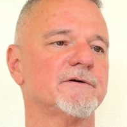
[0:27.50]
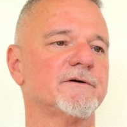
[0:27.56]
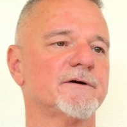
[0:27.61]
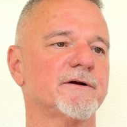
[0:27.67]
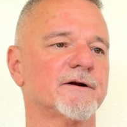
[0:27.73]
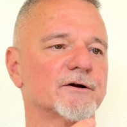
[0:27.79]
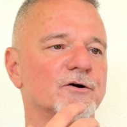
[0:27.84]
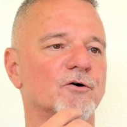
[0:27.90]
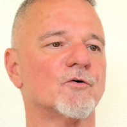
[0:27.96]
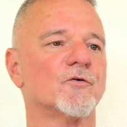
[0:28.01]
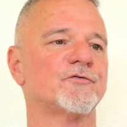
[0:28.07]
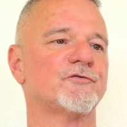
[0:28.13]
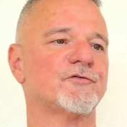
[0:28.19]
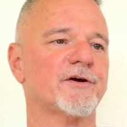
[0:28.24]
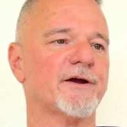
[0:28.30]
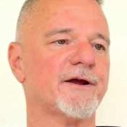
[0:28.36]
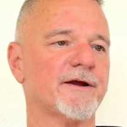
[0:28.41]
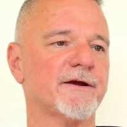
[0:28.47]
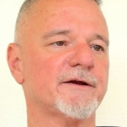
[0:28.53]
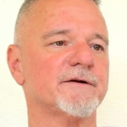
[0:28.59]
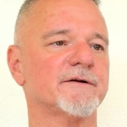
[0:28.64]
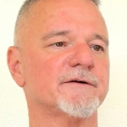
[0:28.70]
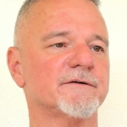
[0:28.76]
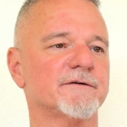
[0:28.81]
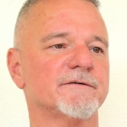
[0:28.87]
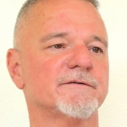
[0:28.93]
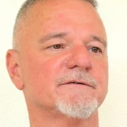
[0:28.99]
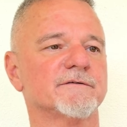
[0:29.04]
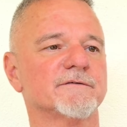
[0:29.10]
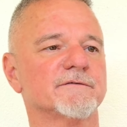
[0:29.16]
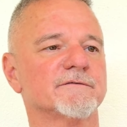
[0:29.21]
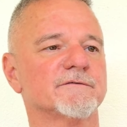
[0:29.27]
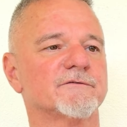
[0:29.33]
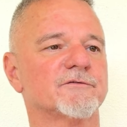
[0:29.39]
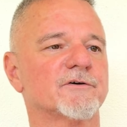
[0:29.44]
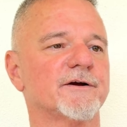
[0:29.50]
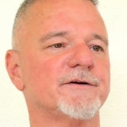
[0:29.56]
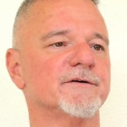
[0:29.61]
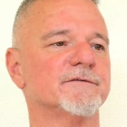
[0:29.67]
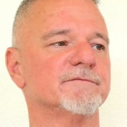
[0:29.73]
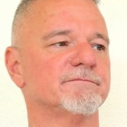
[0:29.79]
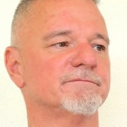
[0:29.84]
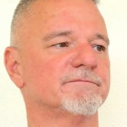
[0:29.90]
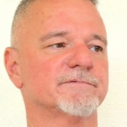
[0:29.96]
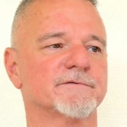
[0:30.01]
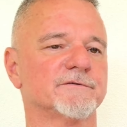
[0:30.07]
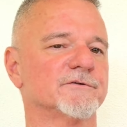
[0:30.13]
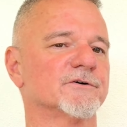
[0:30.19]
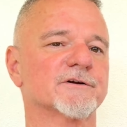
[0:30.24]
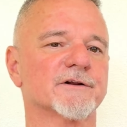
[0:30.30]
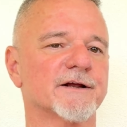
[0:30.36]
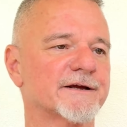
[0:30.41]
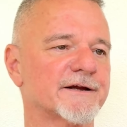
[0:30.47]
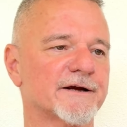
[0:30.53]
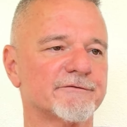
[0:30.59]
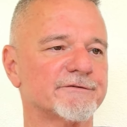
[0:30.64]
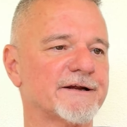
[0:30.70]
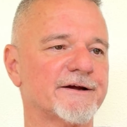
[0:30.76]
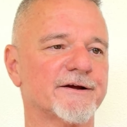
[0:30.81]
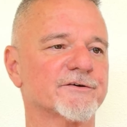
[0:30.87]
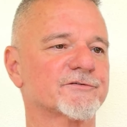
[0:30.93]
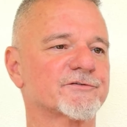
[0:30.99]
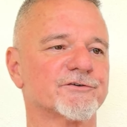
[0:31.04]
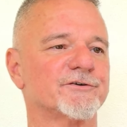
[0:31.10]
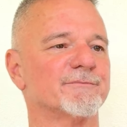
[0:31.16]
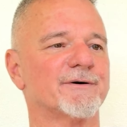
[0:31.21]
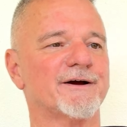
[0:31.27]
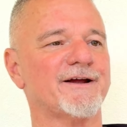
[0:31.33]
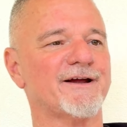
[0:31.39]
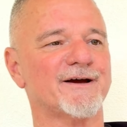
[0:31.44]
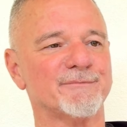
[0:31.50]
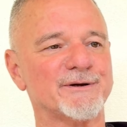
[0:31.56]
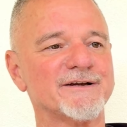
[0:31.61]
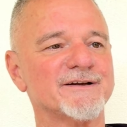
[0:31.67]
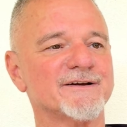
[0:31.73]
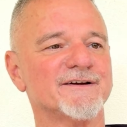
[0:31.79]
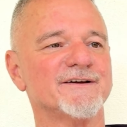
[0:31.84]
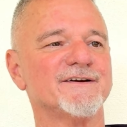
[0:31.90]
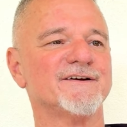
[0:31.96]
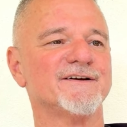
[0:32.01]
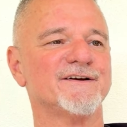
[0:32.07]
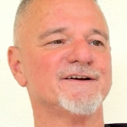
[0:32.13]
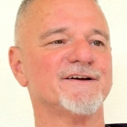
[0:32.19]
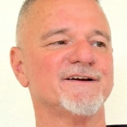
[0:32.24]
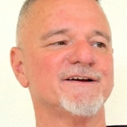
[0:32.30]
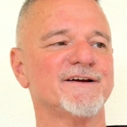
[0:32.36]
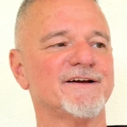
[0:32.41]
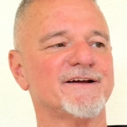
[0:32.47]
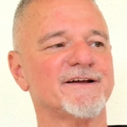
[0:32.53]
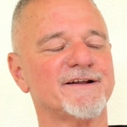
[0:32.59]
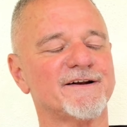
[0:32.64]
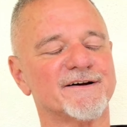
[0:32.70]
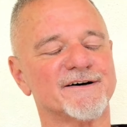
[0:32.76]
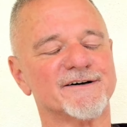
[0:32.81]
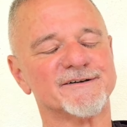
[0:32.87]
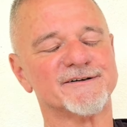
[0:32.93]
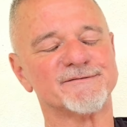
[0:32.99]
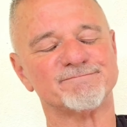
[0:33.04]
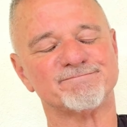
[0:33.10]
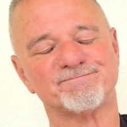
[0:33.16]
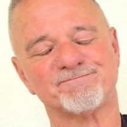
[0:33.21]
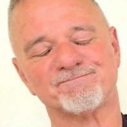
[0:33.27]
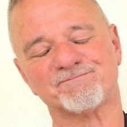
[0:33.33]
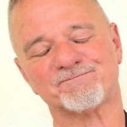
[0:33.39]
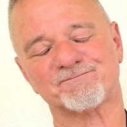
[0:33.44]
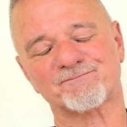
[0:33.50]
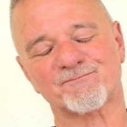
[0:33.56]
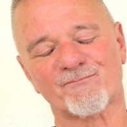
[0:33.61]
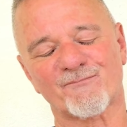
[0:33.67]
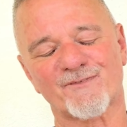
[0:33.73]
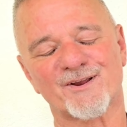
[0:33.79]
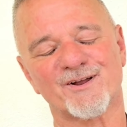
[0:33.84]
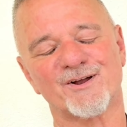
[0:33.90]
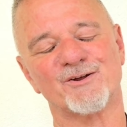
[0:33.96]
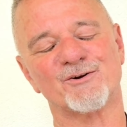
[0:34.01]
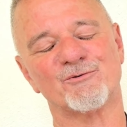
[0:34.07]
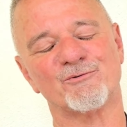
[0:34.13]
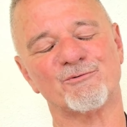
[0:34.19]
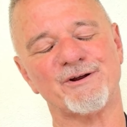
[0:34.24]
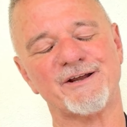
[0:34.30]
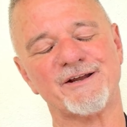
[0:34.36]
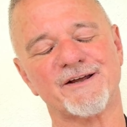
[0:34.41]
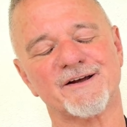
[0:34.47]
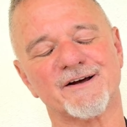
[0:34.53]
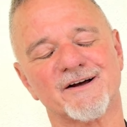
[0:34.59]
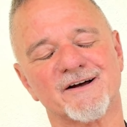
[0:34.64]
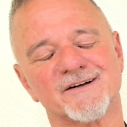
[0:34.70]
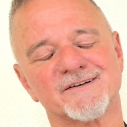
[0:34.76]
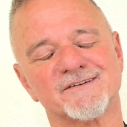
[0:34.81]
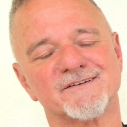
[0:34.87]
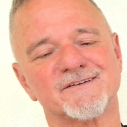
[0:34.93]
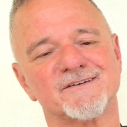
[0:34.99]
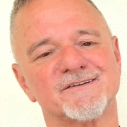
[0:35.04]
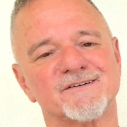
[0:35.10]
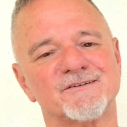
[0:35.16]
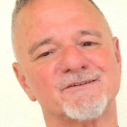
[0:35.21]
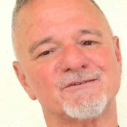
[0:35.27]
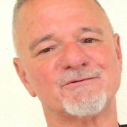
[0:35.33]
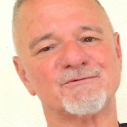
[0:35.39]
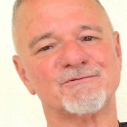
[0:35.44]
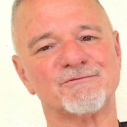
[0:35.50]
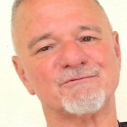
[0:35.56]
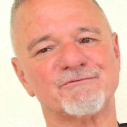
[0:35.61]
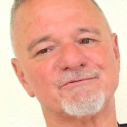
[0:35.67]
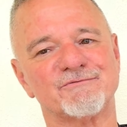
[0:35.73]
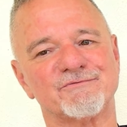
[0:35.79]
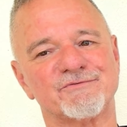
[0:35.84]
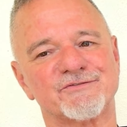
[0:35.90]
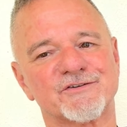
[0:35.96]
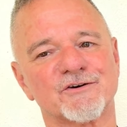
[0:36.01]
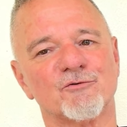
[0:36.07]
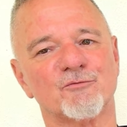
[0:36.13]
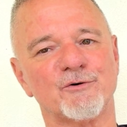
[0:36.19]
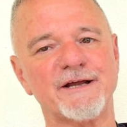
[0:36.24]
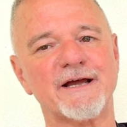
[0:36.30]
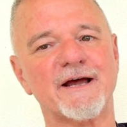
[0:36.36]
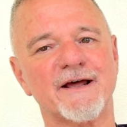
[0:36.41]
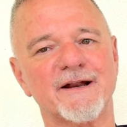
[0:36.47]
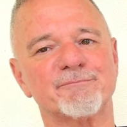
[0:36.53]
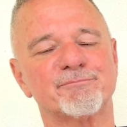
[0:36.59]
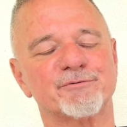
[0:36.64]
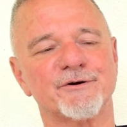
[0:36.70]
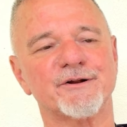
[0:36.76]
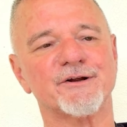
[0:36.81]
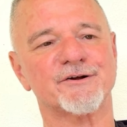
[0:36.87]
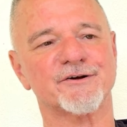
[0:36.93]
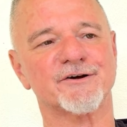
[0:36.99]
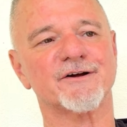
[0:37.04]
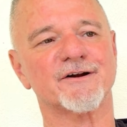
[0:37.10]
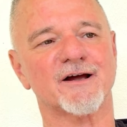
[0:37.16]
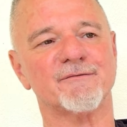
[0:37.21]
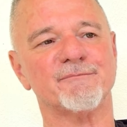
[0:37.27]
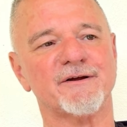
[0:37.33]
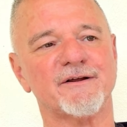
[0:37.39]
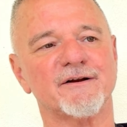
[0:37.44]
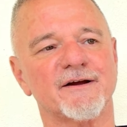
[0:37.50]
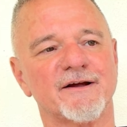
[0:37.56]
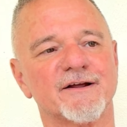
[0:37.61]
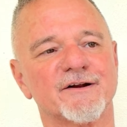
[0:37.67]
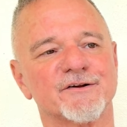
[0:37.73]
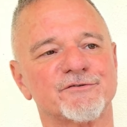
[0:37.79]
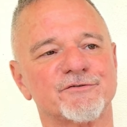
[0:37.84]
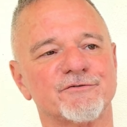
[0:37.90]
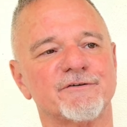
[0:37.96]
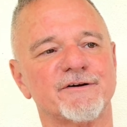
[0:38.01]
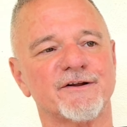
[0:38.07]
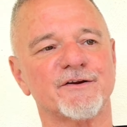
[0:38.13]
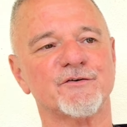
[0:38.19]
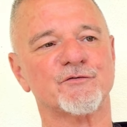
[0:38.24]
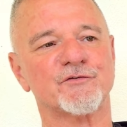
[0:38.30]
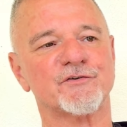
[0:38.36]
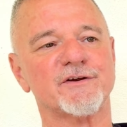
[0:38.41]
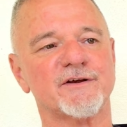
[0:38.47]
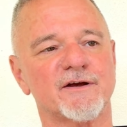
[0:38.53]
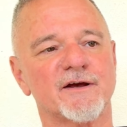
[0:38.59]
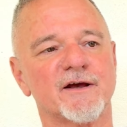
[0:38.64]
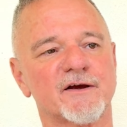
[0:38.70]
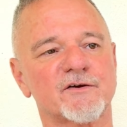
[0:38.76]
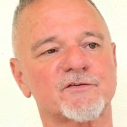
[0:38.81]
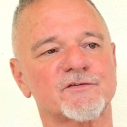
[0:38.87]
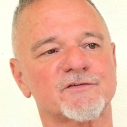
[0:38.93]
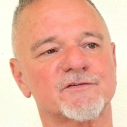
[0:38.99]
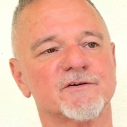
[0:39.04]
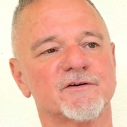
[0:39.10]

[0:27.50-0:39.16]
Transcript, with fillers: and a gold chain and tried to looked like every gangster in Miami. And um, we, uh, so we had it pretty good. I mean, I had a 280ZX,